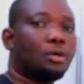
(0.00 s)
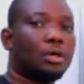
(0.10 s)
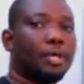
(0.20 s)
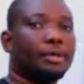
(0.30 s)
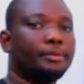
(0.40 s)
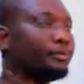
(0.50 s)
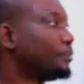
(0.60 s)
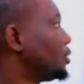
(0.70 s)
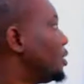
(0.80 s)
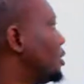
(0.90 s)
Okay,
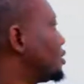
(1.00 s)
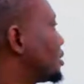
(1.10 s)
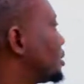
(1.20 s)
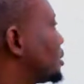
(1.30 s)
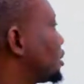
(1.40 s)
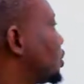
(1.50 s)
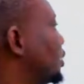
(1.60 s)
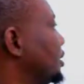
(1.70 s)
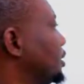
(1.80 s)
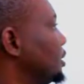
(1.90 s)

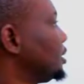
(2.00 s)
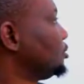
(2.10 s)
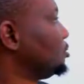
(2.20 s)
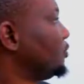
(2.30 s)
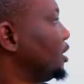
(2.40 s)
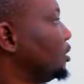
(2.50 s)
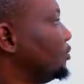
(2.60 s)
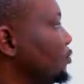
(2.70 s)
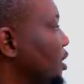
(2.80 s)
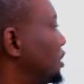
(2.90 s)
excretion is the
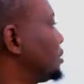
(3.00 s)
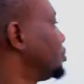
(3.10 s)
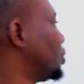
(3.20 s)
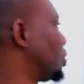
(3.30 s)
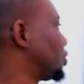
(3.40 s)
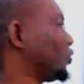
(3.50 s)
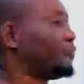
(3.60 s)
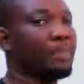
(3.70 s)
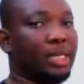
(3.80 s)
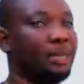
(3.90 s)
removal of waste product
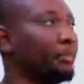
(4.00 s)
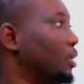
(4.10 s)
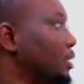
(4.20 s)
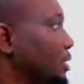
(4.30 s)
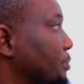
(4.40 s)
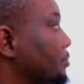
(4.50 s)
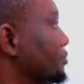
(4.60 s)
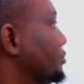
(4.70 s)
of metabolism.